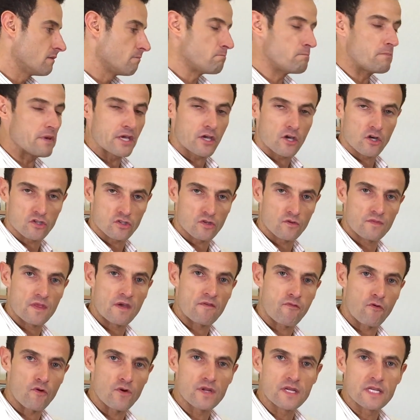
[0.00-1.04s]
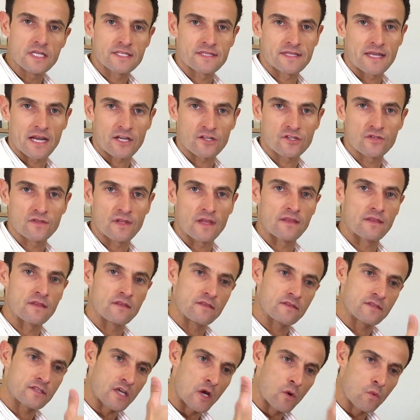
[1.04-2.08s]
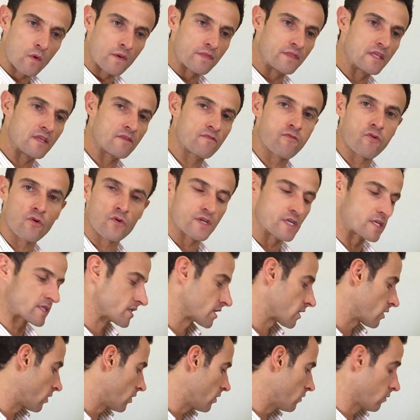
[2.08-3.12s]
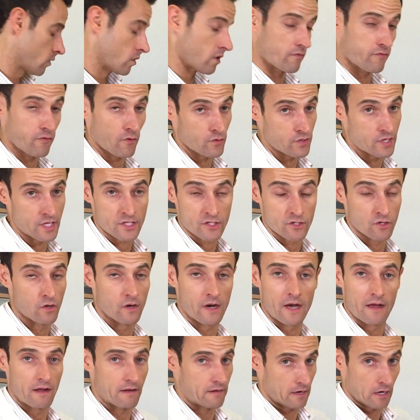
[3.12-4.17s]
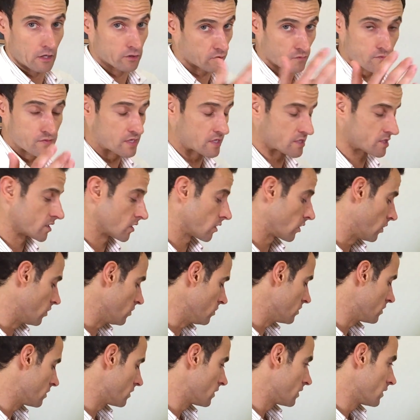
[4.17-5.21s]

because of the 4 extraction that someone did 4 years ago. Well, 4 years, no, a lot of years ago.